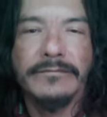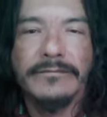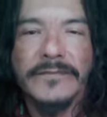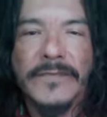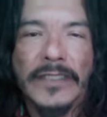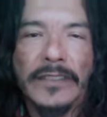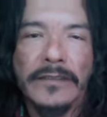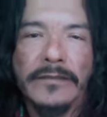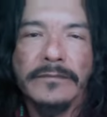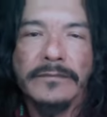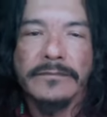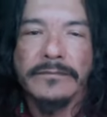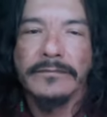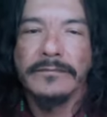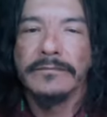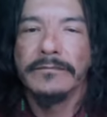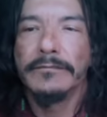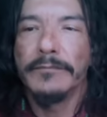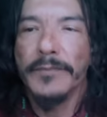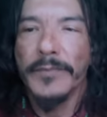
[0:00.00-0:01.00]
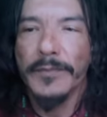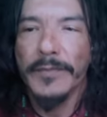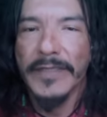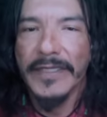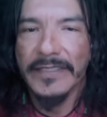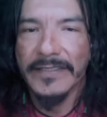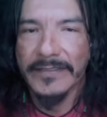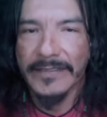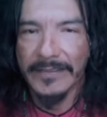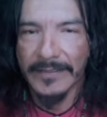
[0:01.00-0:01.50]
you know,
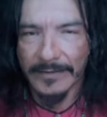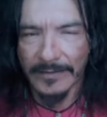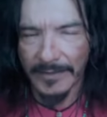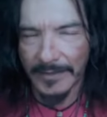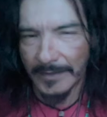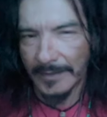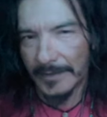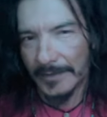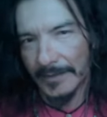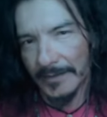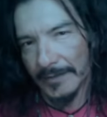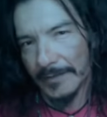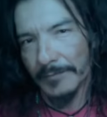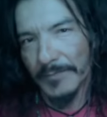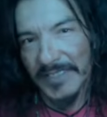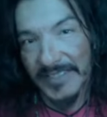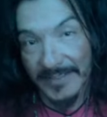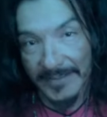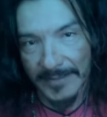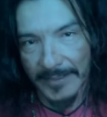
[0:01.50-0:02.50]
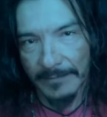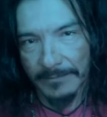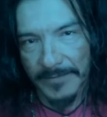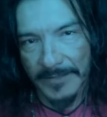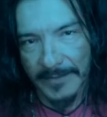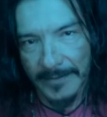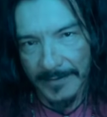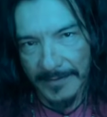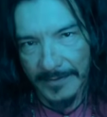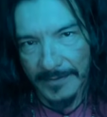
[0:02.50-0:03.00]

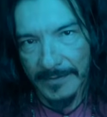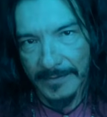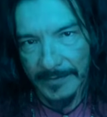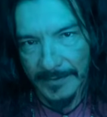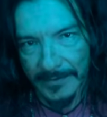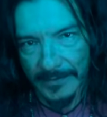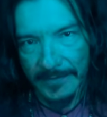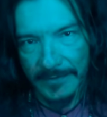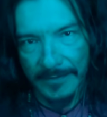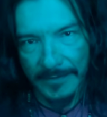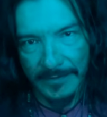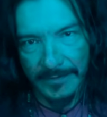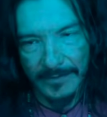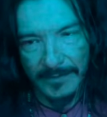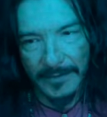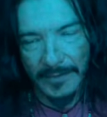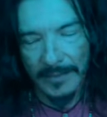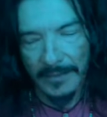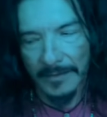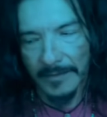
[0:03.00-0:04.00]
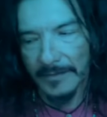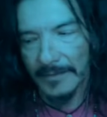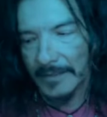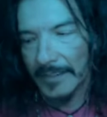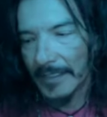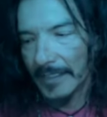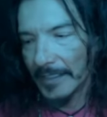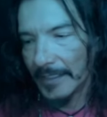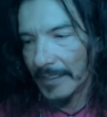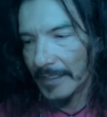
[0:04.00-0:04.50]
missteps.
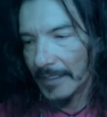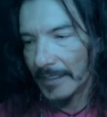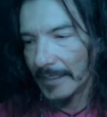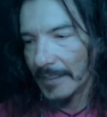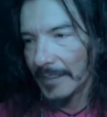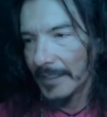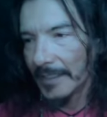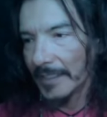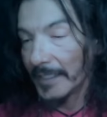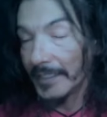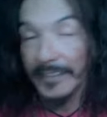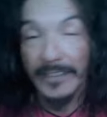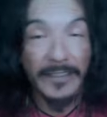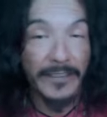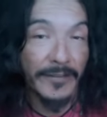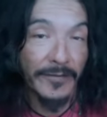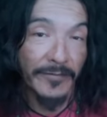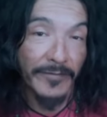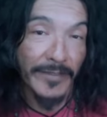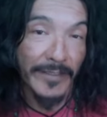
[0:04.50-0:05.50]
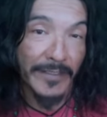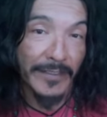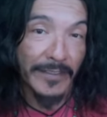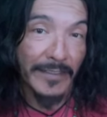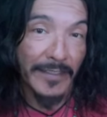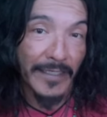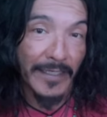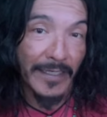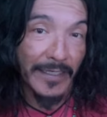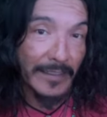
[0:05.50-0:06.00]
I didn't know
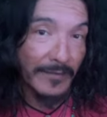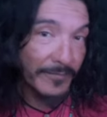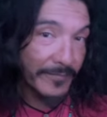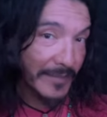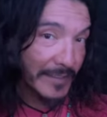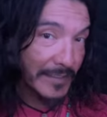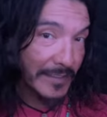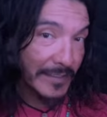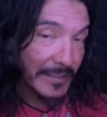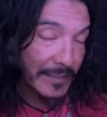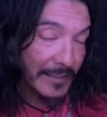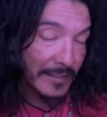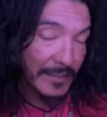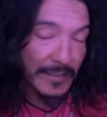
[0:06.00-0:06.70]
then. I had a feeling,